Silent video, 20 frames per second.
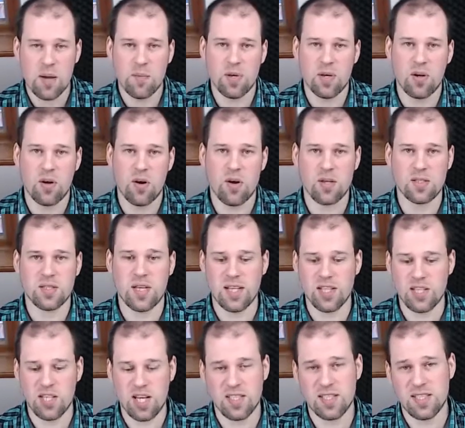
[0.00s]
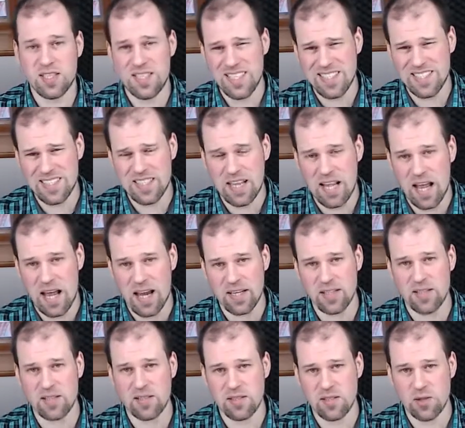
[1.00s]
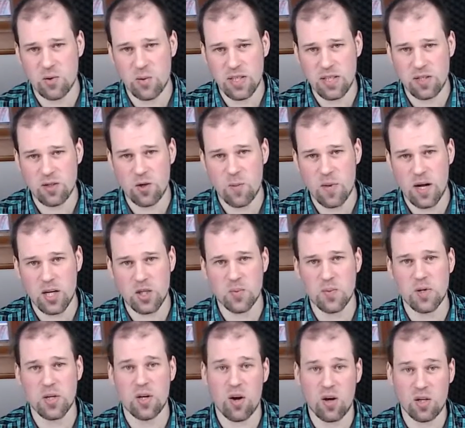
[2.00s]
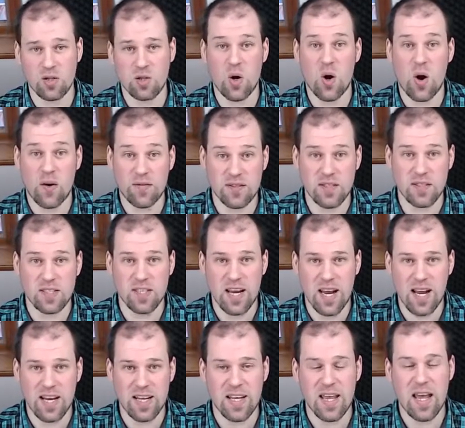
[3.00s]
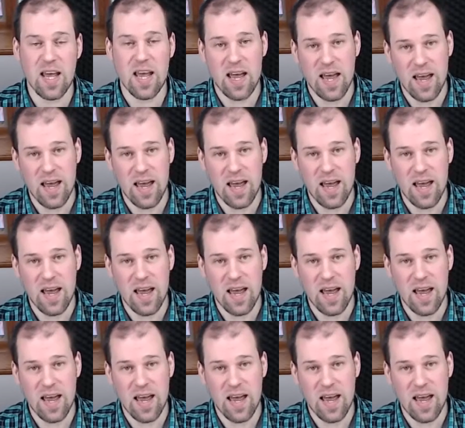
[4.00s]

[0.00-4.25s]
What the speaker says: because I just didn't like the screen so much because of the scaling